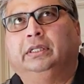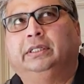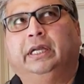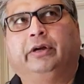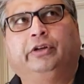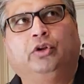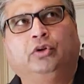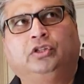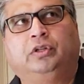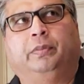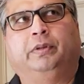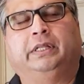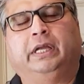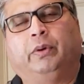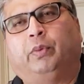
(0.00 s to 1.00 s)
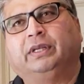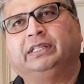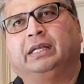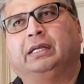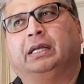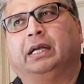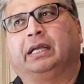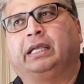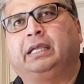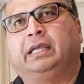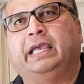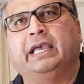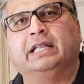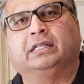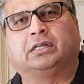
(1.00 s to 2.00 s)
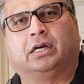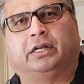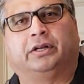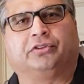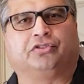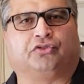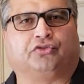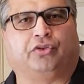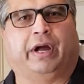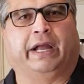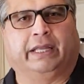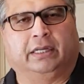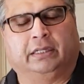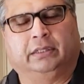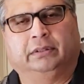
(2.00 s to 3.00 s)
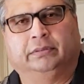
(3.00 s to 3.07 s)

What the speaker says: there was a cane cutter strike,